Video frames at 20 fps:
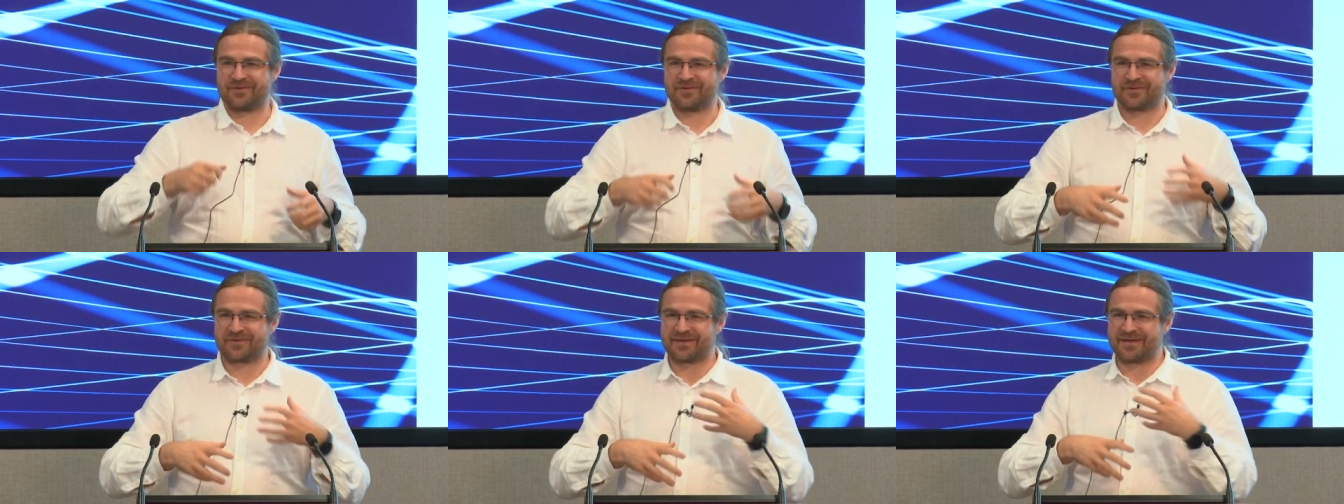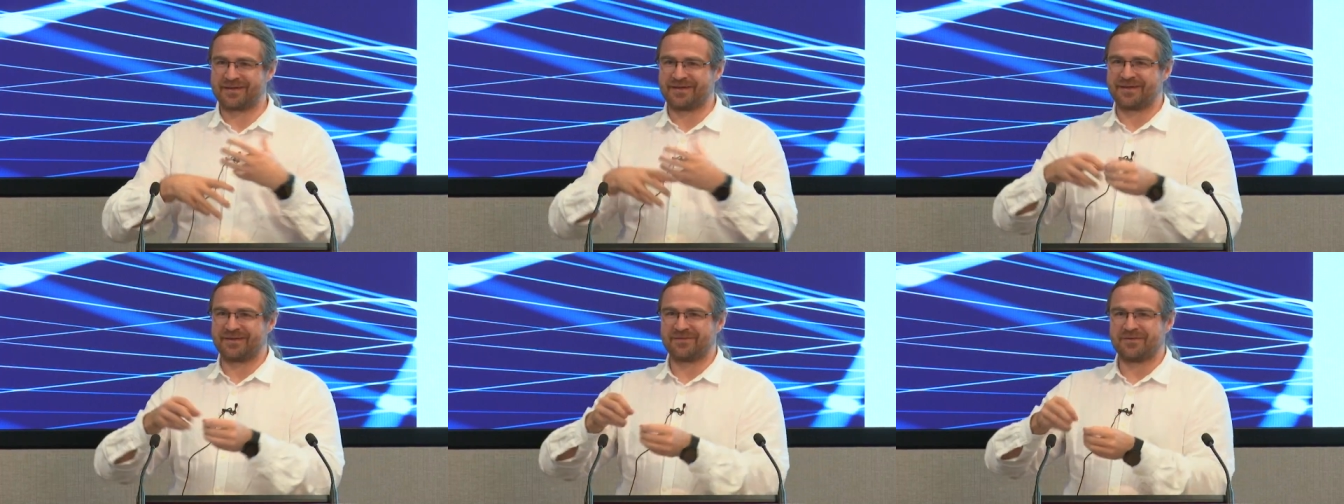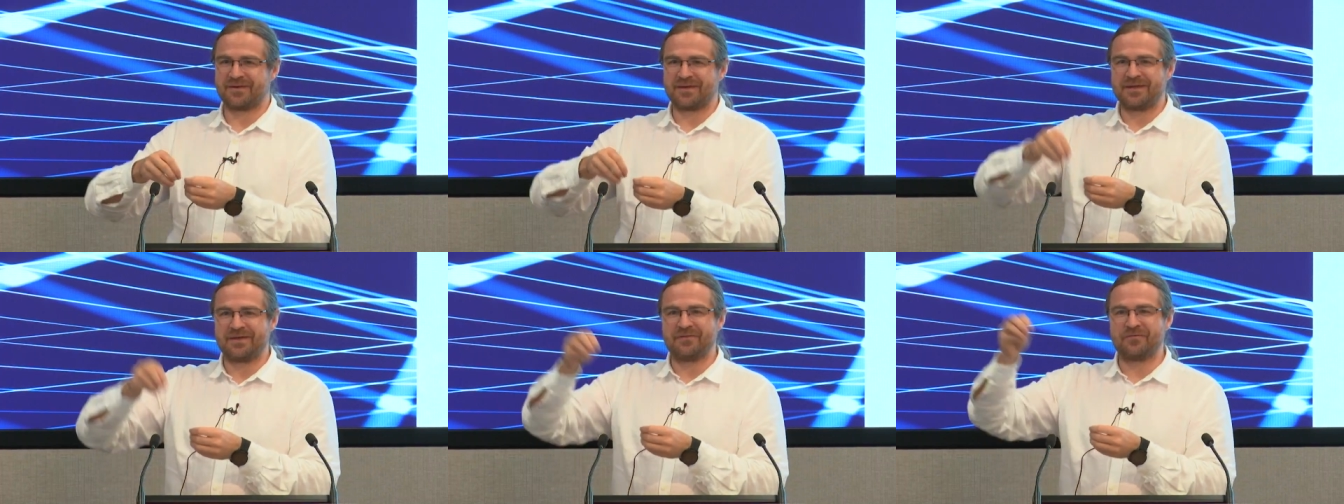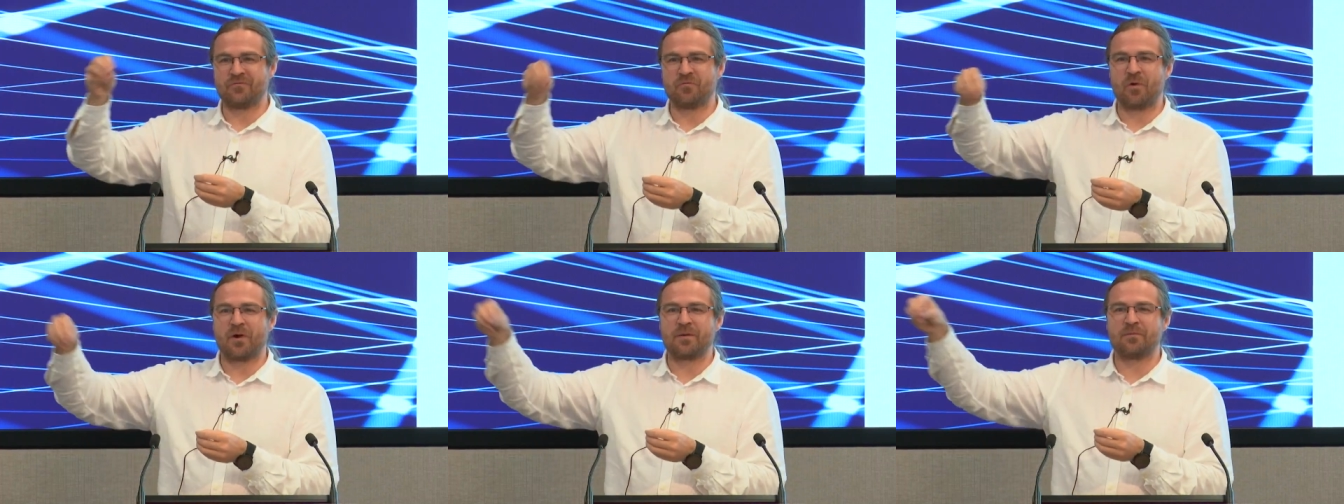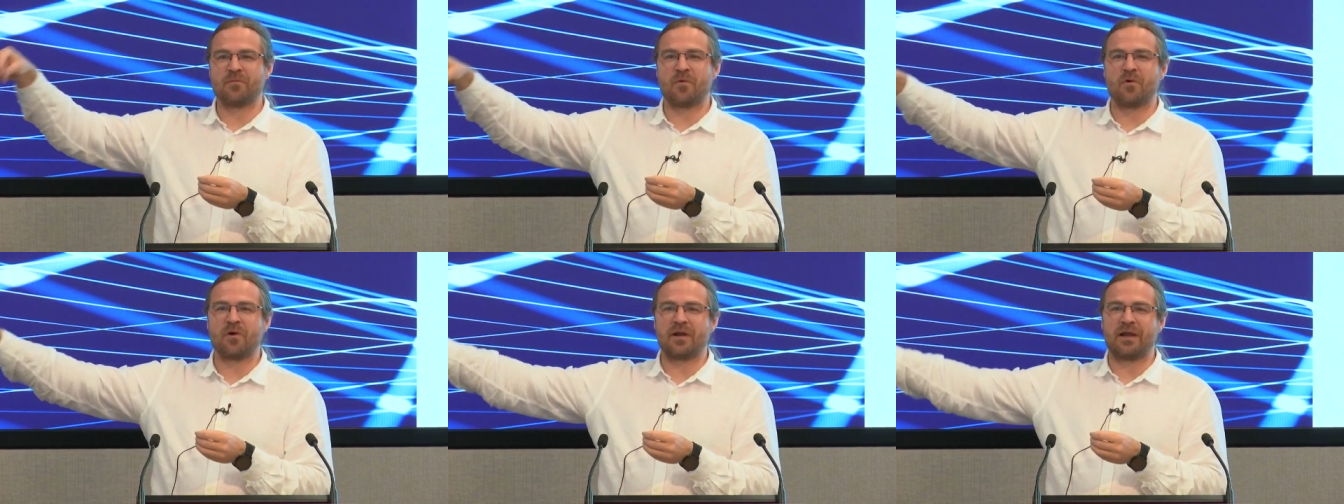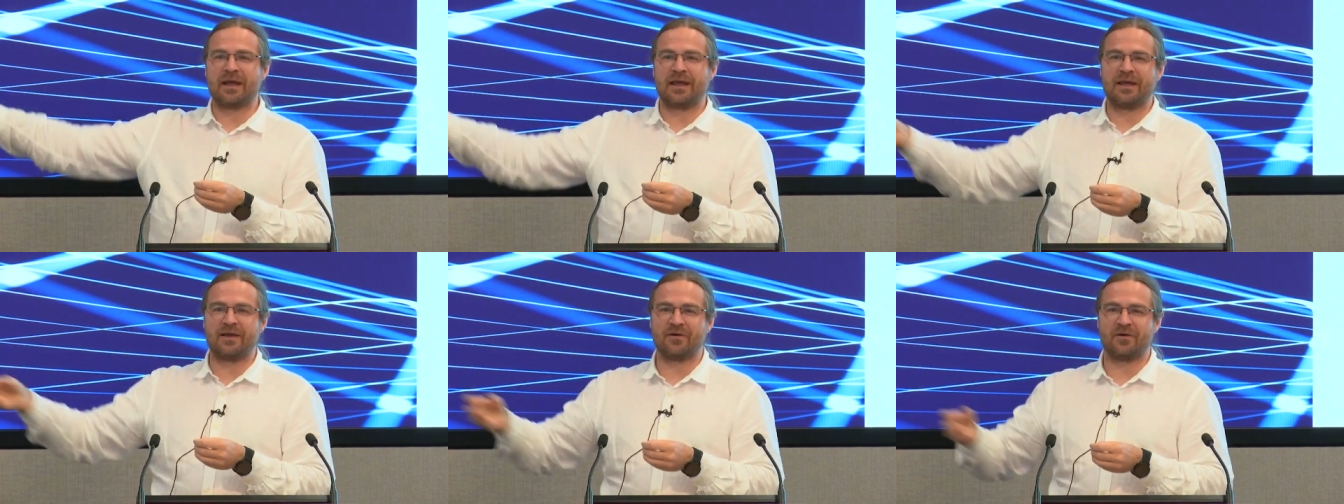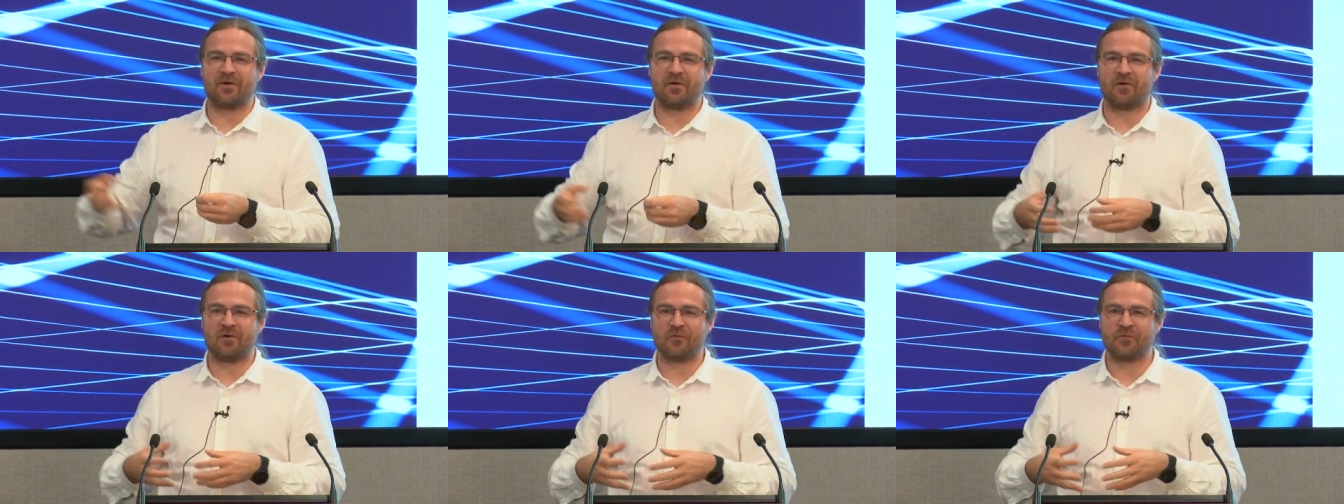So it's getting even one more
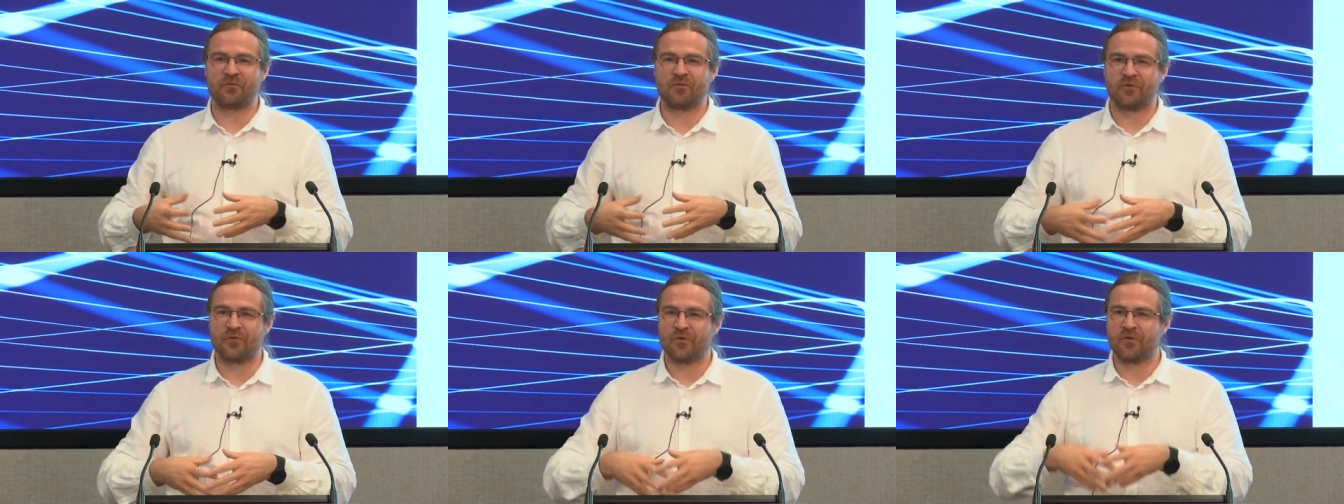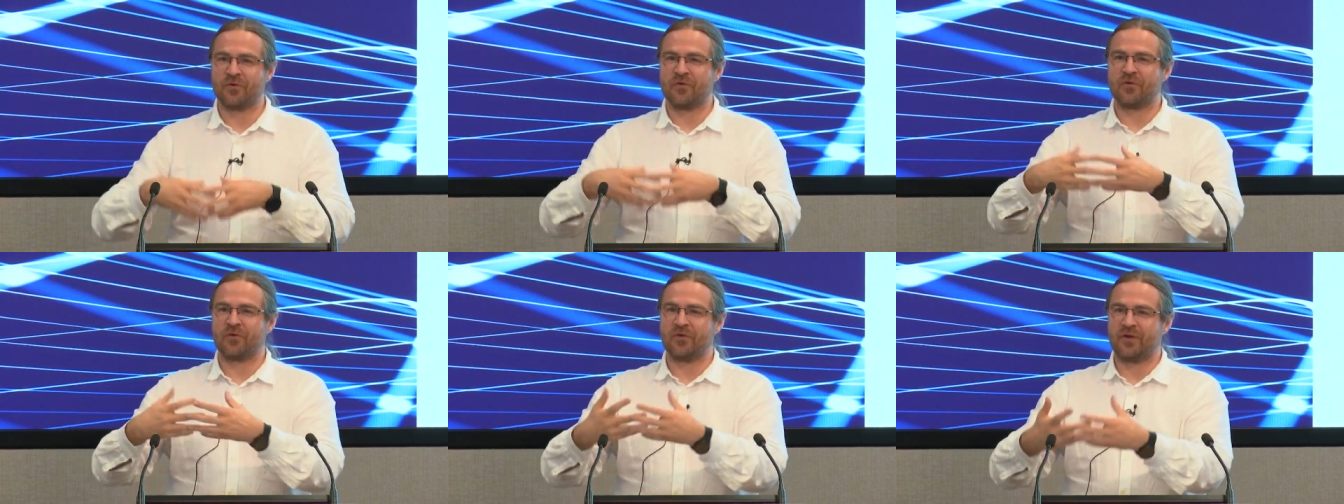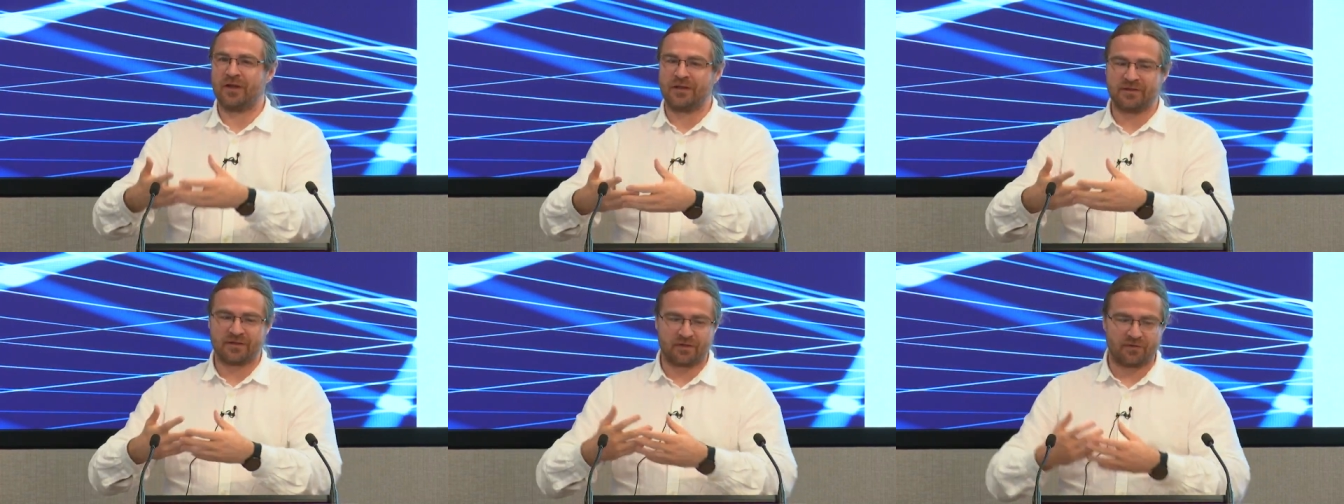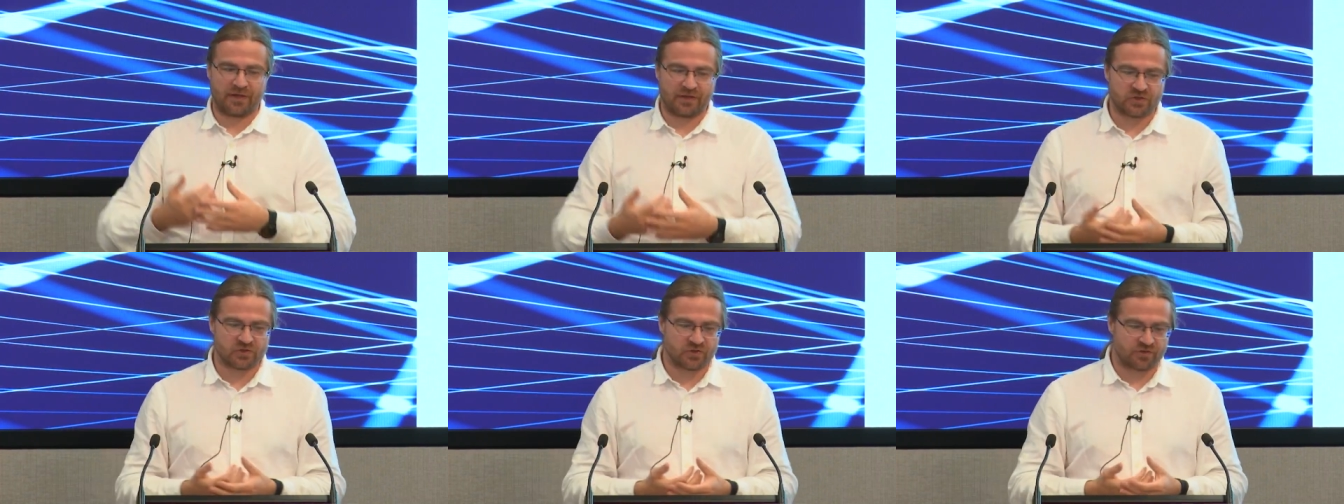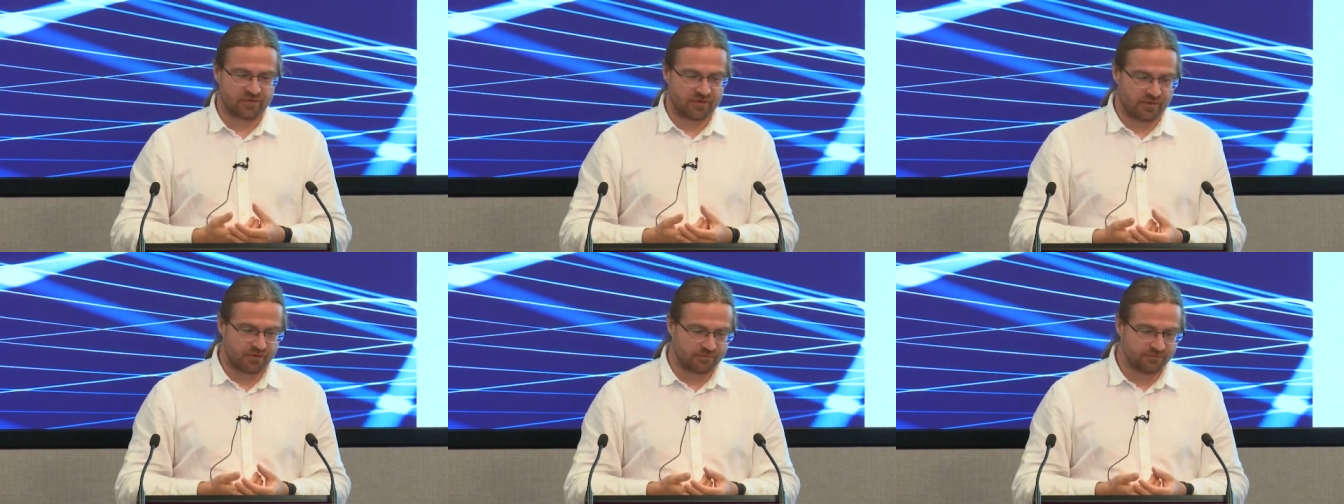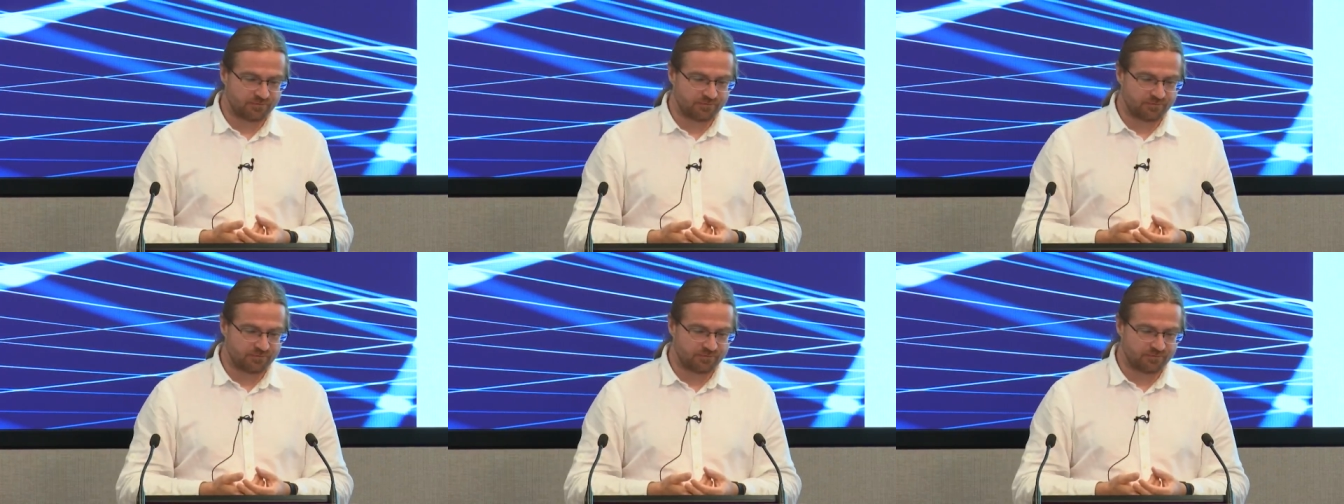layer of indirection there.